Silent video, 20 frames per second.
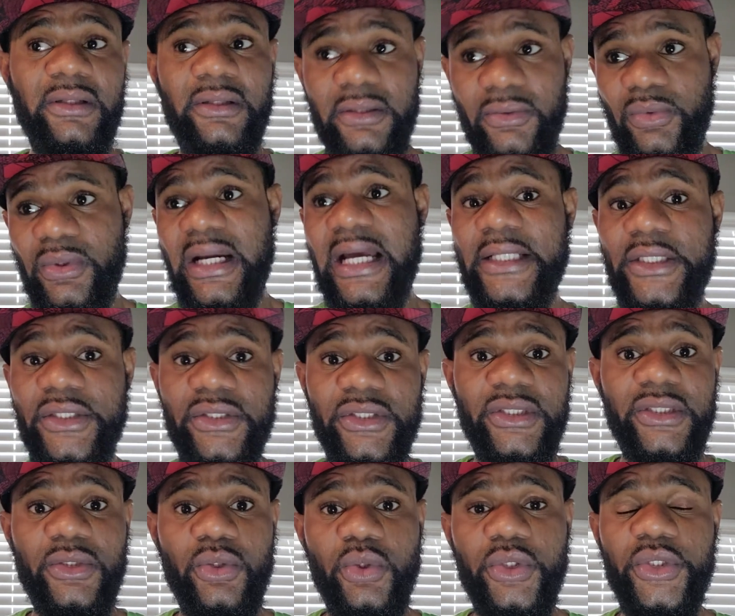what I
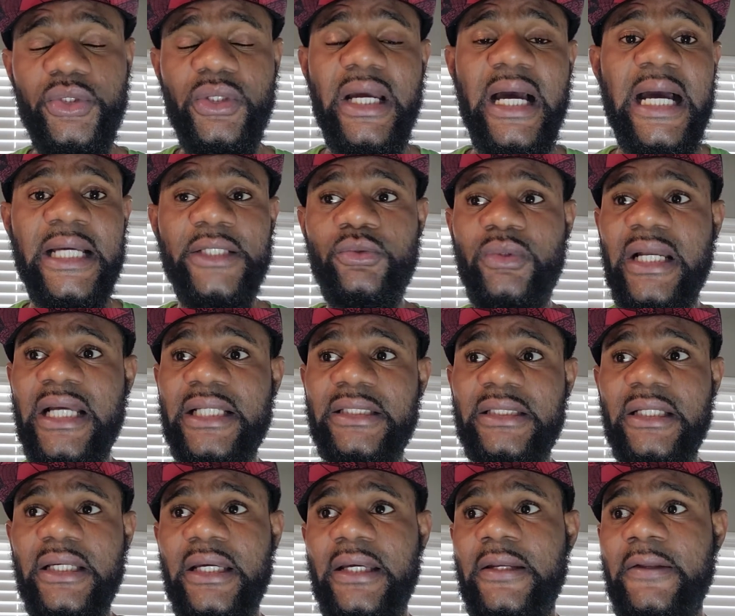just told you guys when I
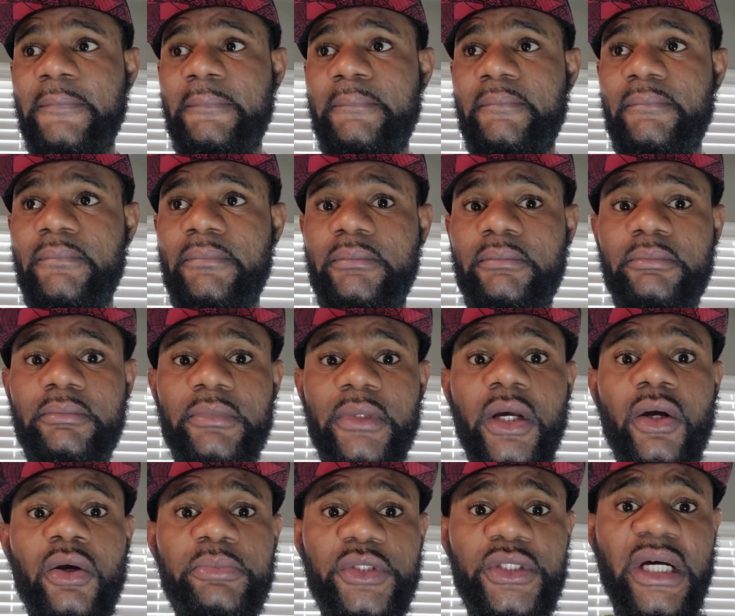said the
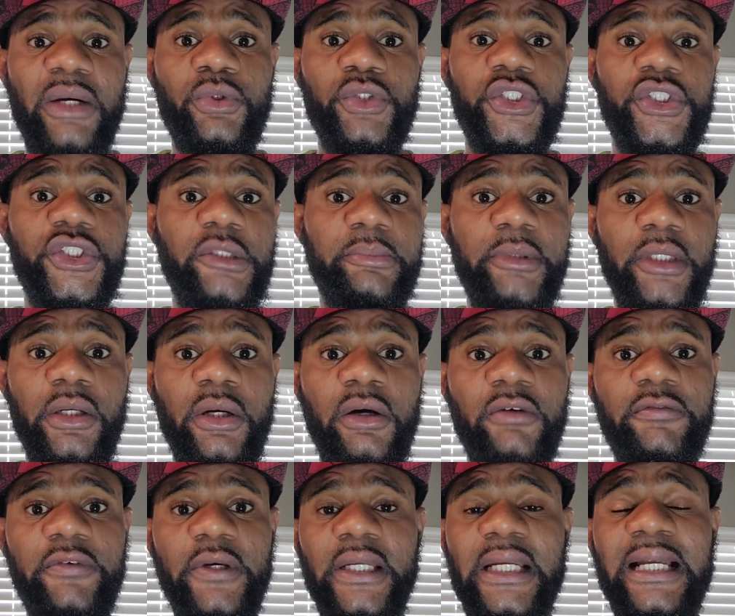computer was tripping
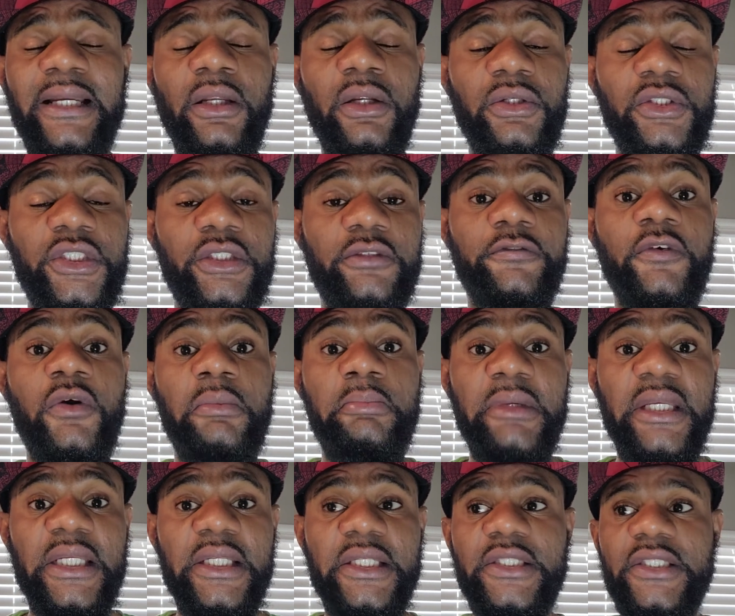off and I lost 4
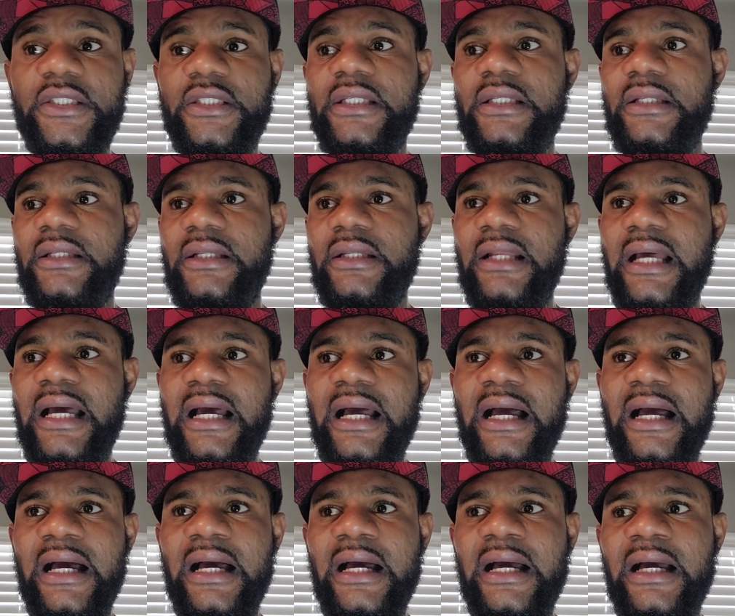minutes.
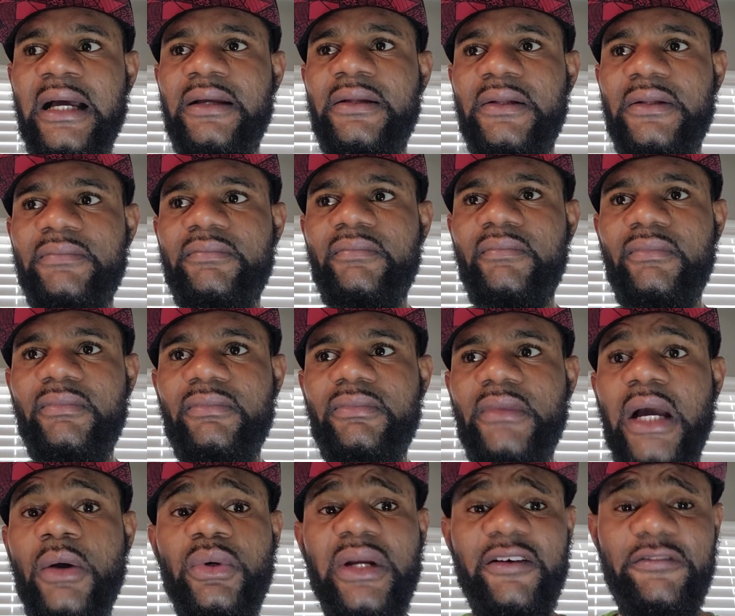I
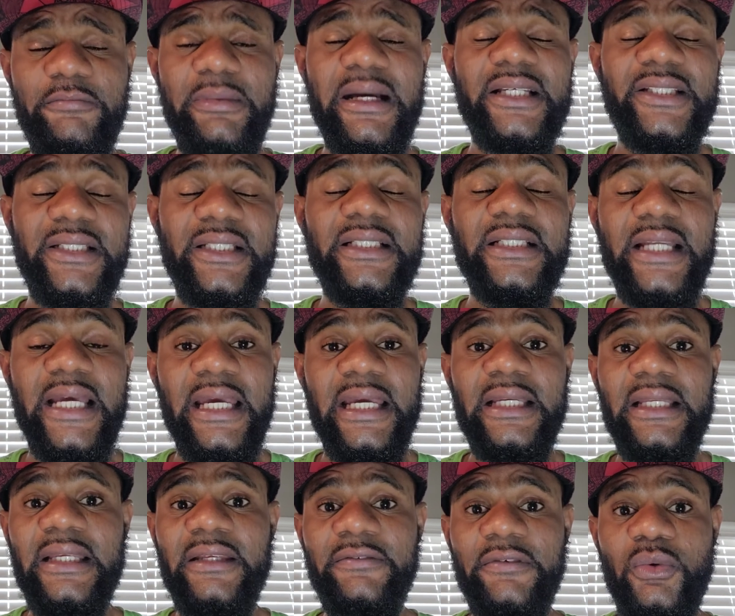would have passed it then
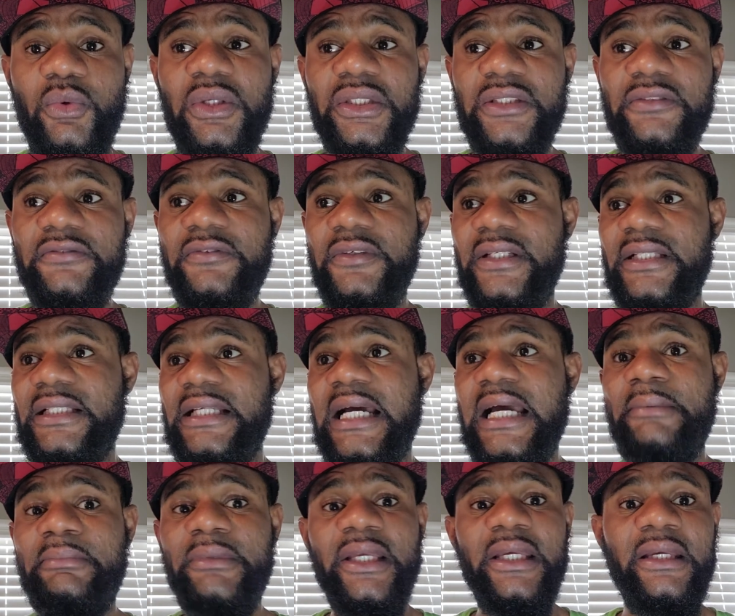if it wasn't for the
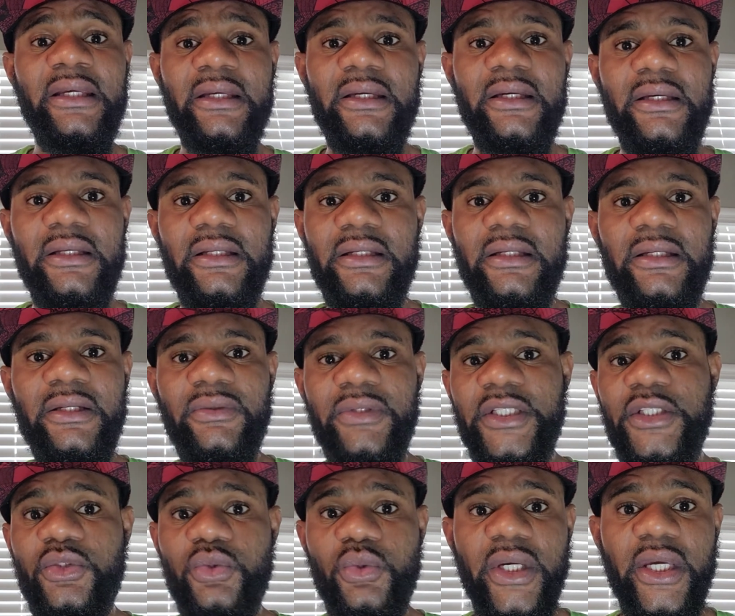time they
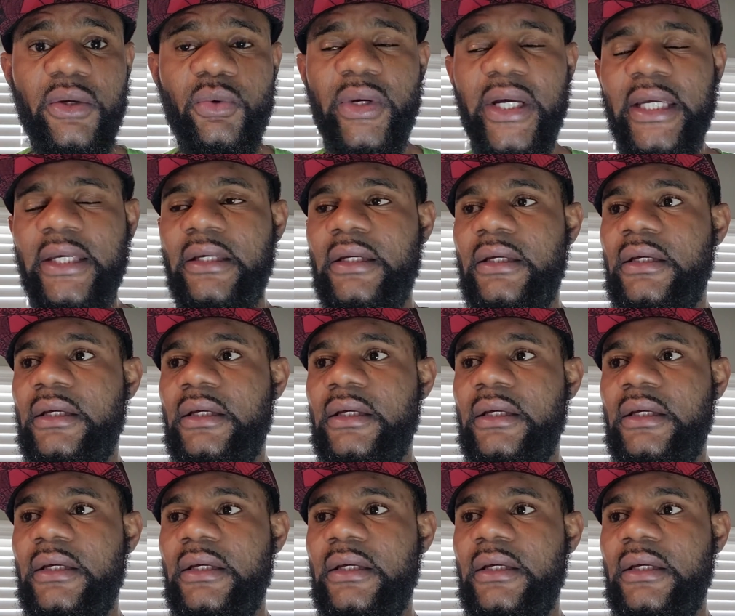took away.